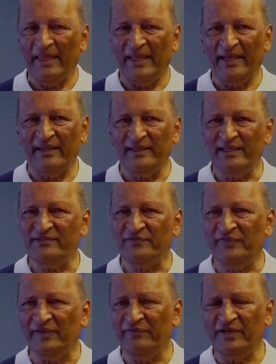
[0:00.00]
and his
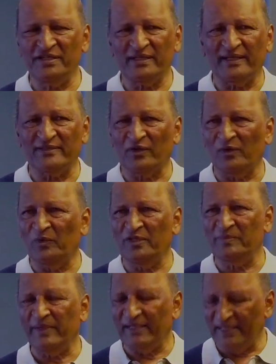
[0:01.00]
vision has always
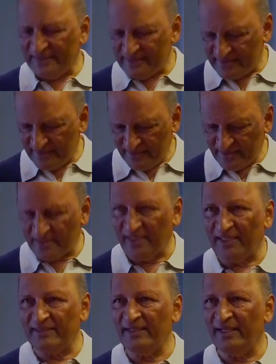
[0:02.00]
been, let's
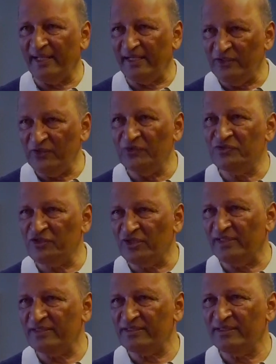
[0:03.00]
start a new
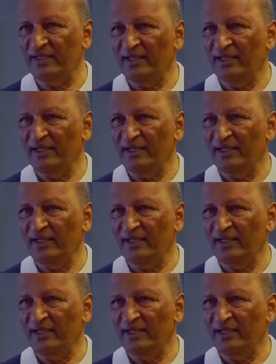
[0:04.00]
church.